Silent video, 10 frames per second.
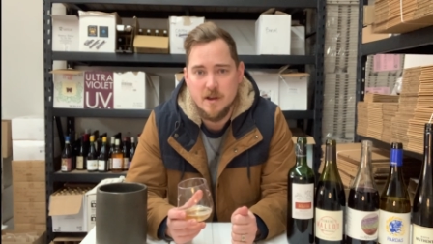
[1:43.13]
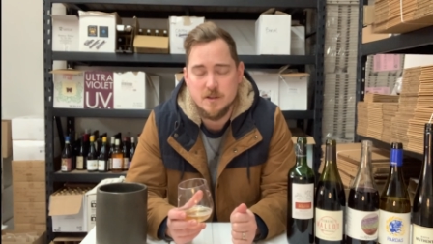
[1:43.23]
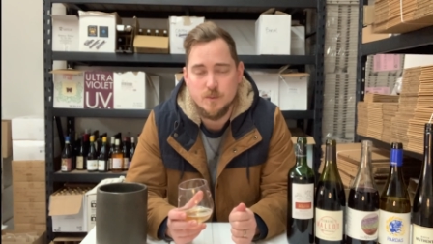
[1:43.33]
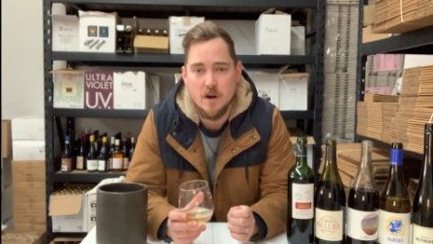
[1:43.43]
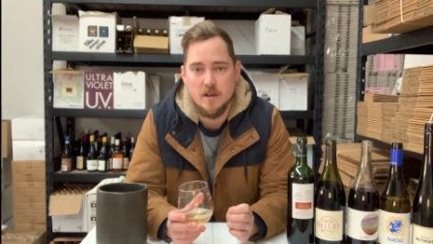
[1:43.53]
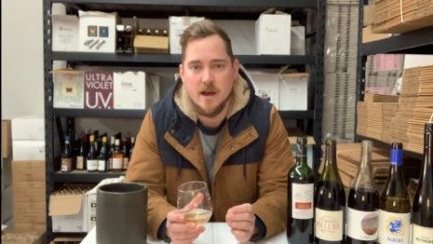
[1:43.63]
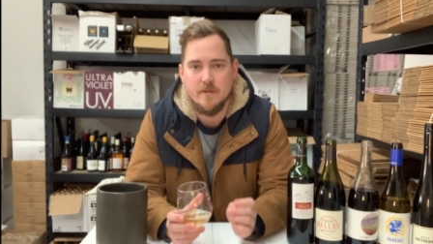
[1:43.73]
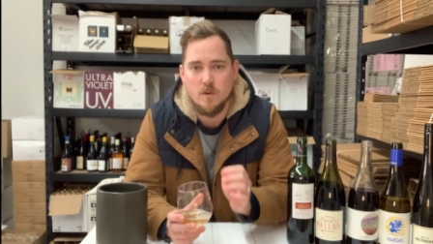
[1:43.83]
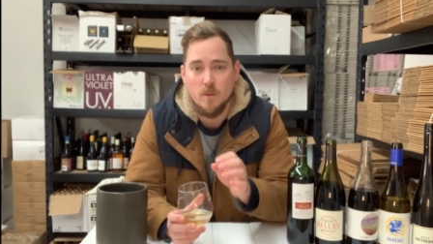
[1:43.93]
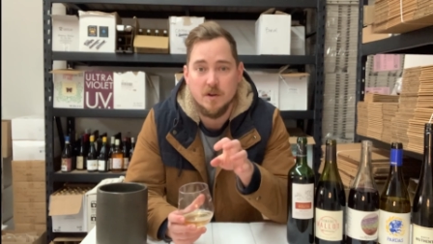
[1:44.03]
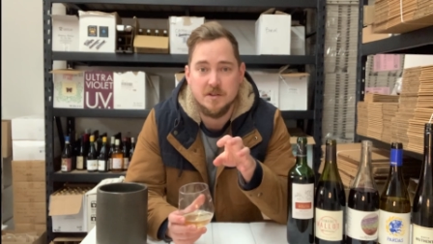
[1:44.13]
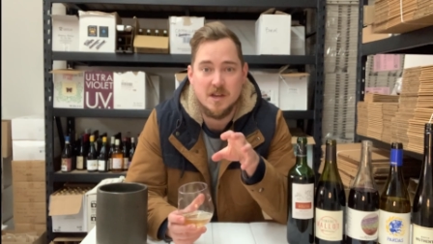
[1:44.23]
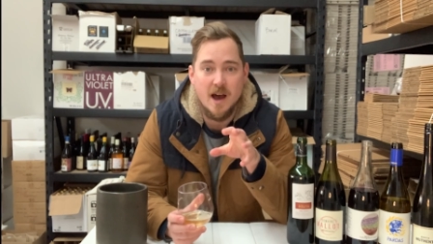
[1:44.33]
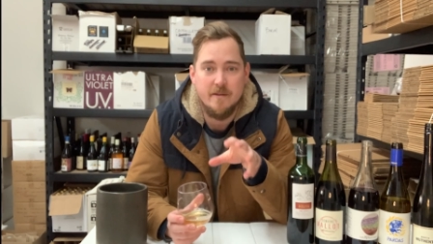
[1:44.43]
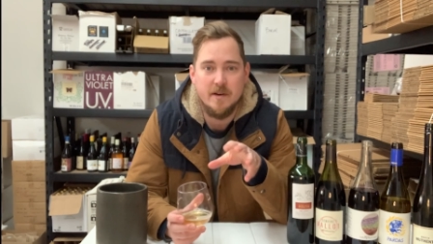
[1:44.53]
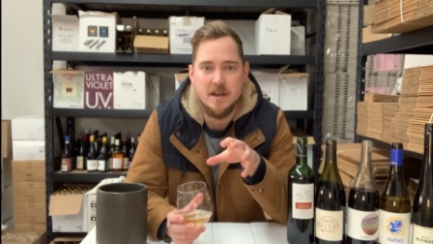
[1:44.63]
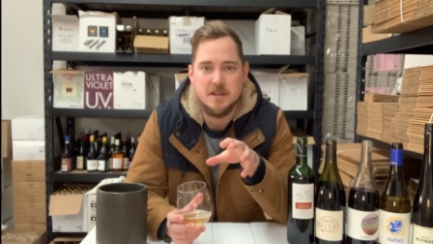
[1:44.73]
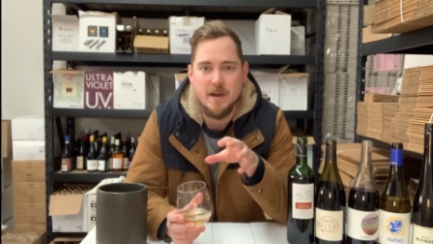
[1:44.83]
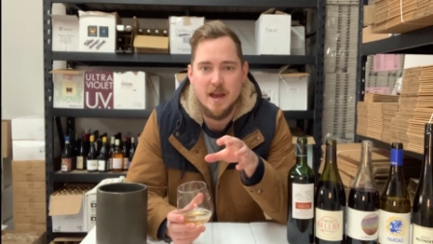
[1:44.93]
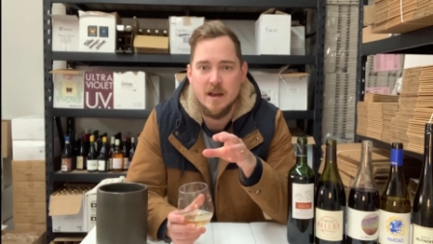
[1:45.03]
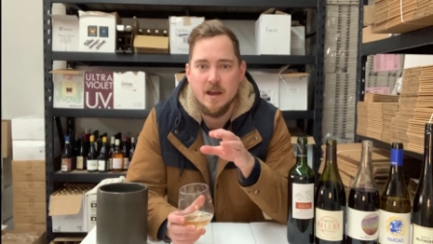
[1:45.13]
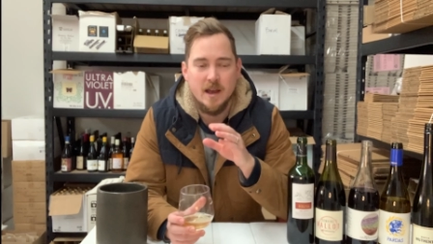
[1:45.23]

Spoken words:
It's where a lot of the world's cava is made,